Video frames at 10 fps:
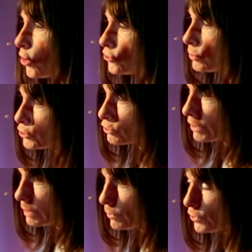So his
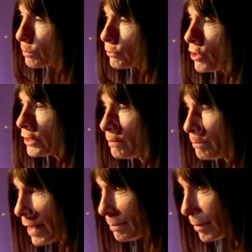grandmother brought him
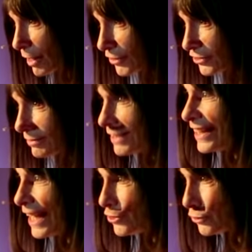by bus at
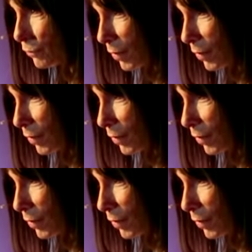the age of